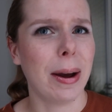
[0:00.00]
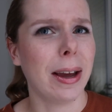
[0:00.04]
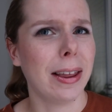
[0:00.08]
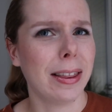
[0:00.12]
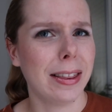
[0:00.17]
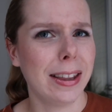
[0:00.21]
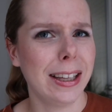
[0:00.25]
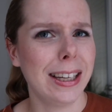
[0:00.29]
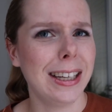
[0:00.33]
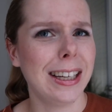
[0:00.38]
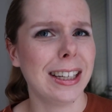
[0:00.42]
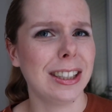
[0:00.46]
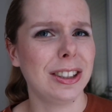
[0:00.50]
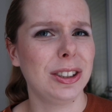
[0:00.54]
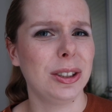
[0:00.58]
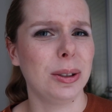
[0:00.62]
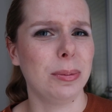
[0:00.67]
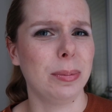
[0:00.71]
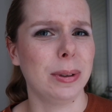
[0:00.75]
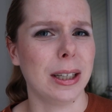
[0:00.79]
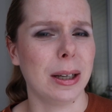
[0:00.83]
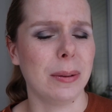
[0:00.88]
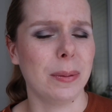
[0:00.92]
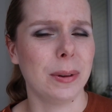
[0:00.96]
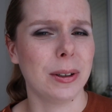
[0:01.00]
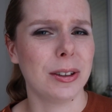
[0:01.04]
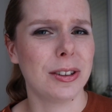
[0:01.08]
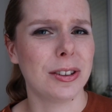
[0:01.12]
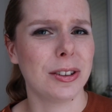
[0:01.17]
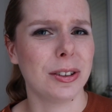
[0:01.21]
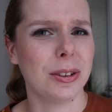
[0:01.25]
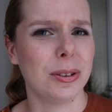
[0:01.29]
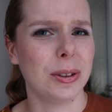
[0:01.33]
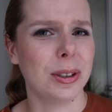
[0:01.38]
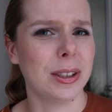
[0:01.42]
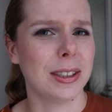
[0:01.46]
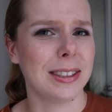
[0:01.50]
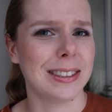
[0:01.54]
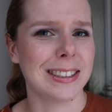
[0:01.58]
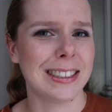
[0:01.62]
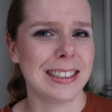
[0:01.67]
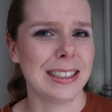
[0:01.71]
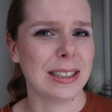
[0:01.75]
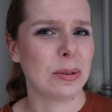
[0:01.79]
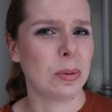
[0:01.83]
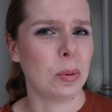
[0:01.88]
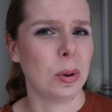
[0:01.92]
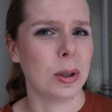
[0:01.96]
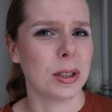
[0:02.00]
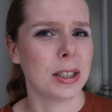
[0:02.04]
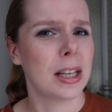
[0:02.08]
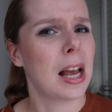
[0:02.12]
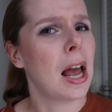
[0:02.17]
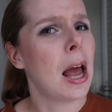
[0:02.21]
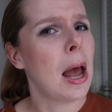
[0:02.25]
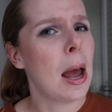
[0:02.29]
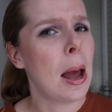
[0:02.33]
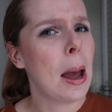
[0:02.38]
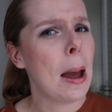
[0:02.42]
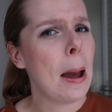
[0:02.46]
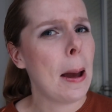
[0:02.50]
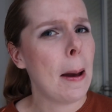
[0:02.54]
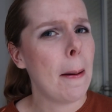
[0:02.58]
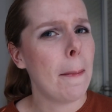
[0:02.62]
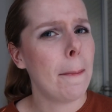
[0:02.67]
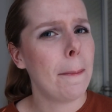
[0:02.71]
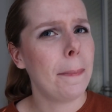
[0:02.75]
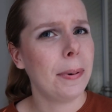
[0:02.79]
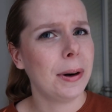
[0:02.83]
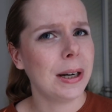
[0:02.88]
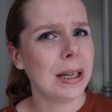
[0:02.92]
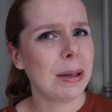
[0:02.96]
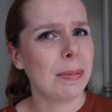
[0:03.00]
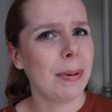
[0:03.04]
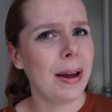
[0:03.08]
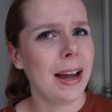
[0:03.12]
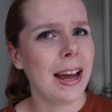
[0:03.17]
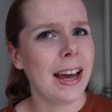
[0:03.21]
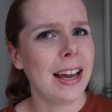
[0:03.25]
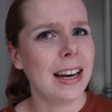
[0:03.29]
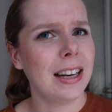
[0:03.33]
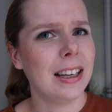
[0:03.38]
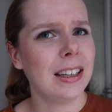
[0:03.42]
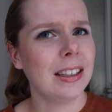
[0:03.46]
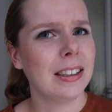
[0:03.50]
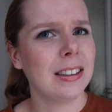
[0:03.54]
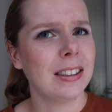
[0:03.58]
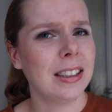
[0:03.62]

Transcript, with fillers: I think I should be able to because this was pretty bad.